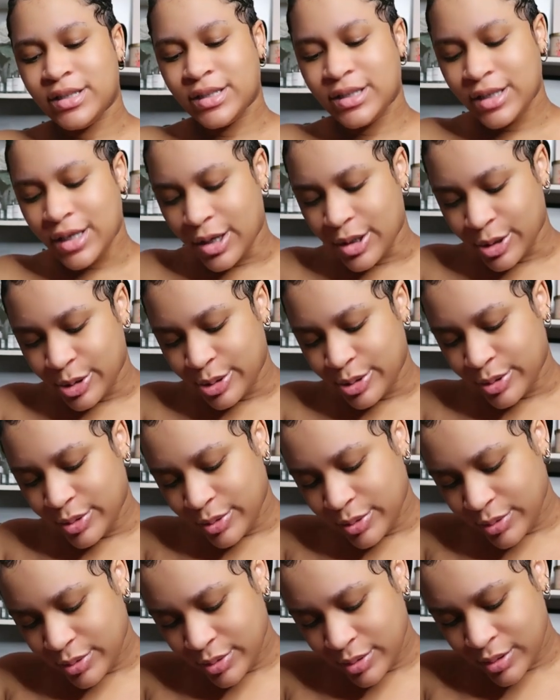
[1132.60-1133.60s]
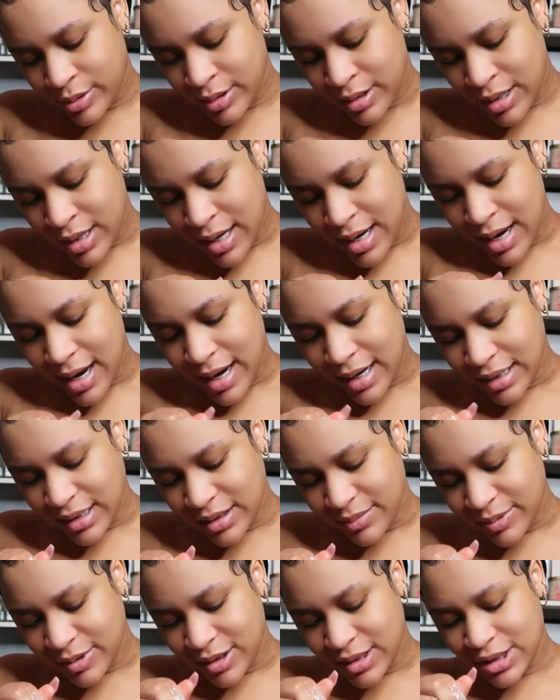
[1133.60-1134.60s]
So I
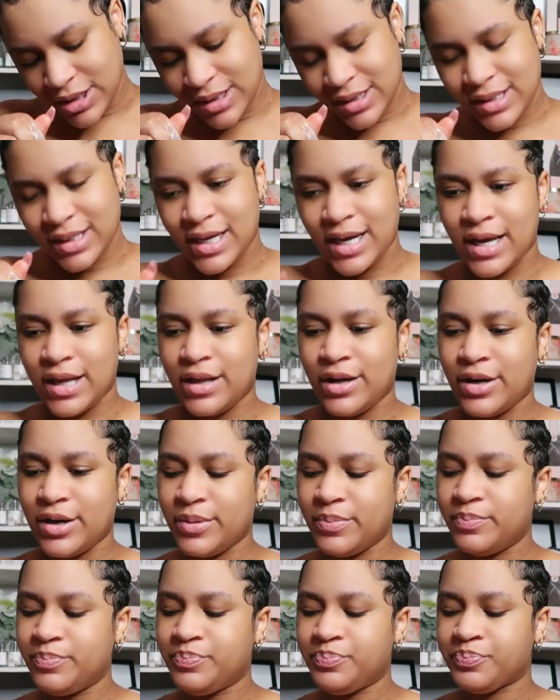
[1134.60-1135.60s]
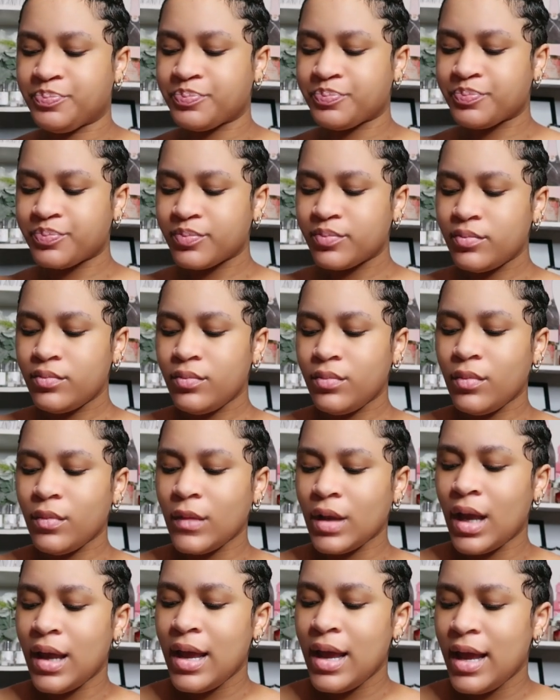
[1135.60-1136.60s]
need to put this together.
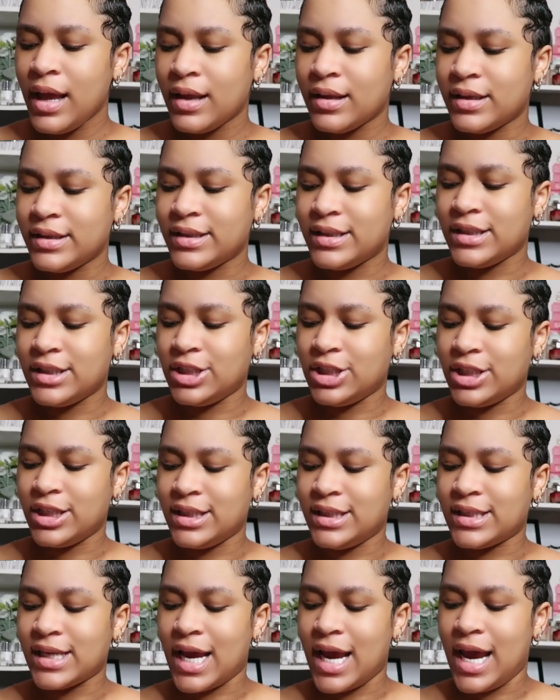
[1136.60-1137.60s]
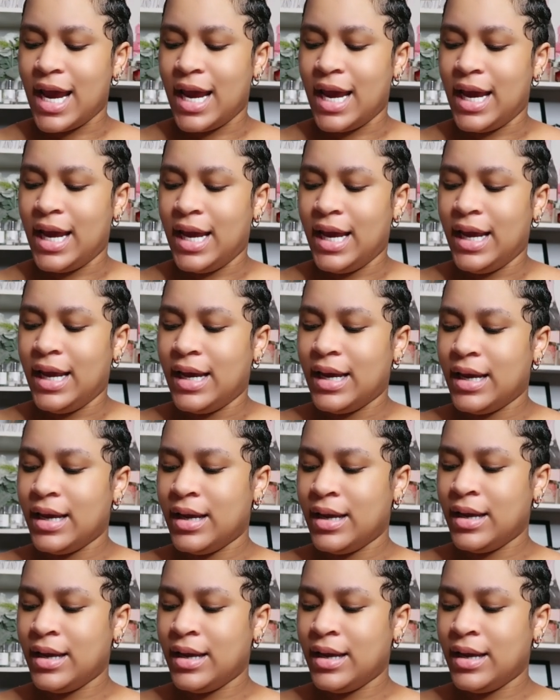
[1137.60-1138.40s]
This is just a